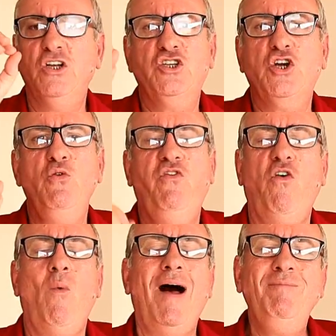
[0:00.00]
two
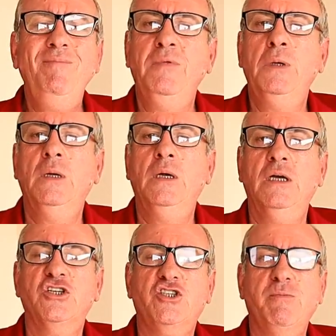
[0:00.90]
for one,
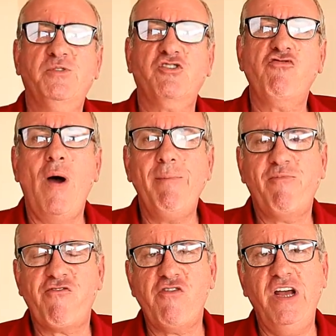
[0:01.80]

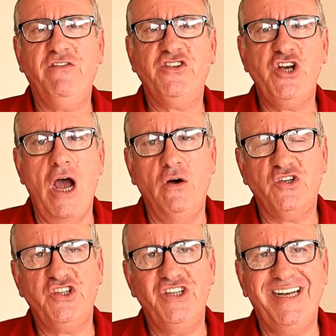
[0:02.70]
subscribe free of
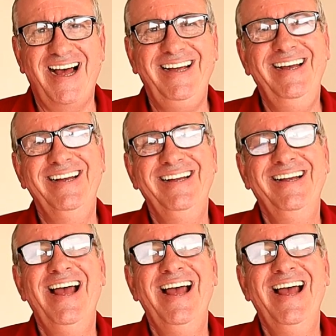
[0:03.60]
charge today,